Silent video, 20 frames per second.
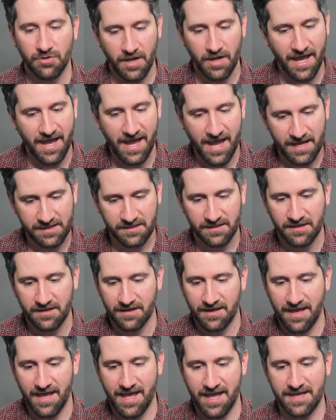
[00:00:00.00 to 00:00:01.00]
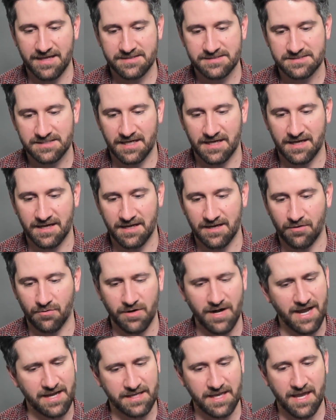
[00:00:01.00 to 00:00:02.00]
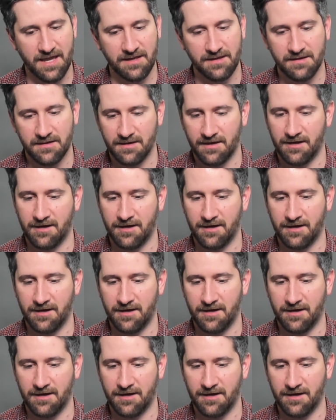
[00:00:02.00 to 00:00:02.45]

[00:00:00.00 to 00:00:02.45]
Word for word: Hack and uh, or Hake,